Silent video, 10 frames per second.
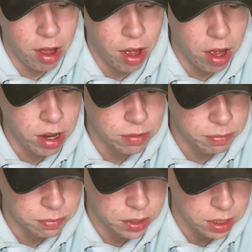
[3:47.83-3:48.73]

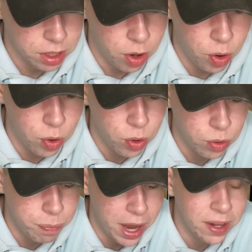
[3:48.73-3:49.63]

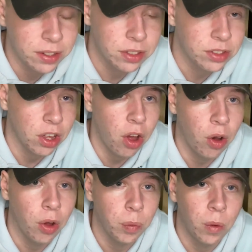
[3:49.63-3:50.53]
Pedersen's a
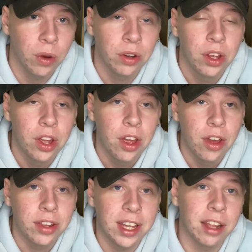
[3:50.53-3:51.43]
hard one.
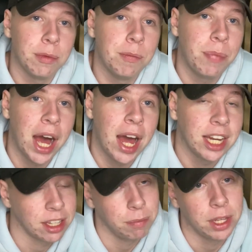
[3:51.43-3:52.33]
Because he hasn't been bad,
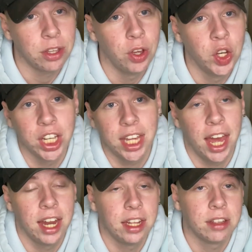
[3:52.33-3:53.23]
he hasn't been good
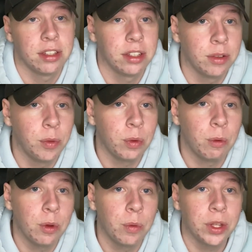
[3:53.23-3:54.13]
again.
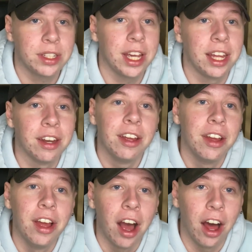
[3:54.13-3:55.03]
We're seeing
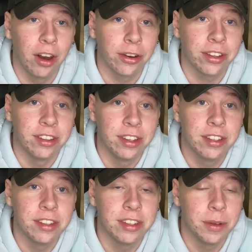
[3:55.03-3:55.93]
a lot of
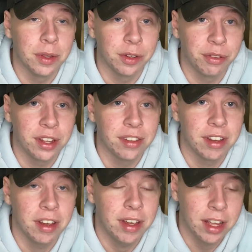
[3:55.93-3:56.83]
consistency with the defence
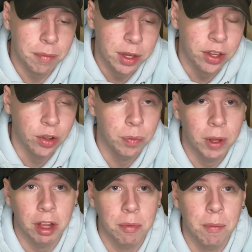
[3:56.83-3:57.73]
here. He hasn't been good, but
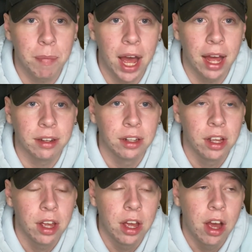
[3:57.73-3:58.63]
he hasn't been bad.
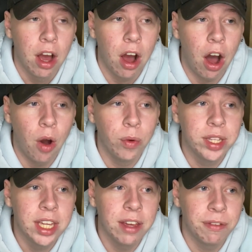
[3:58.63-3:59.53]
I'll
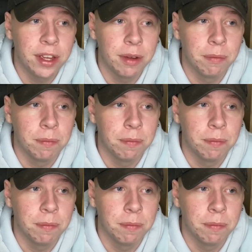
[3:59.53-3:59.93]
give him